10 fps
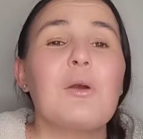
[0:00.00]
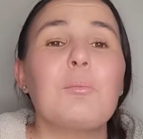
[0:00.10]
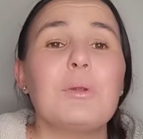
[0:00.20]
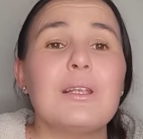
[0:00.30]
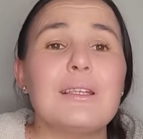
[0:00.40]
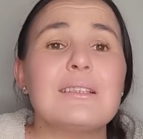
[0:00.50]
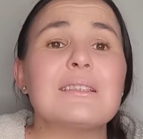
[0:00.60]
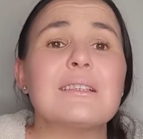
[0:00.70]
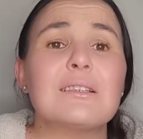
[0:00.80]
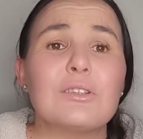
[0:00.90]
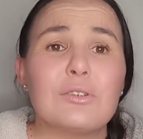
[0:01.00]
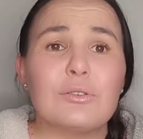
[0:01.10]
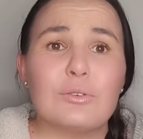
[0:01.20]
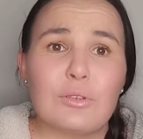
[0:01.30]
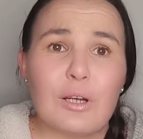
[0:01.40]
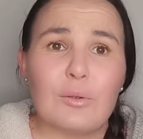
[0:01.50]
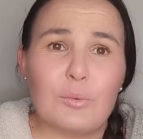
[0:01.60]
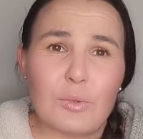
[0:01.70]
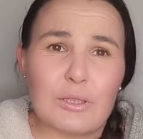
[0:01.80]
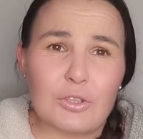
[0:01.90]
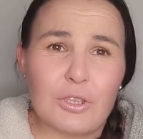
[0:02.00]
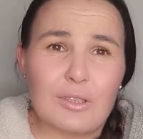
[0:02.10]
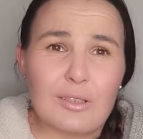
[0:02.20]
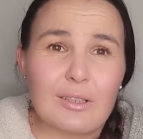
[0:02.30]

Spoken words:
please do go and watch it.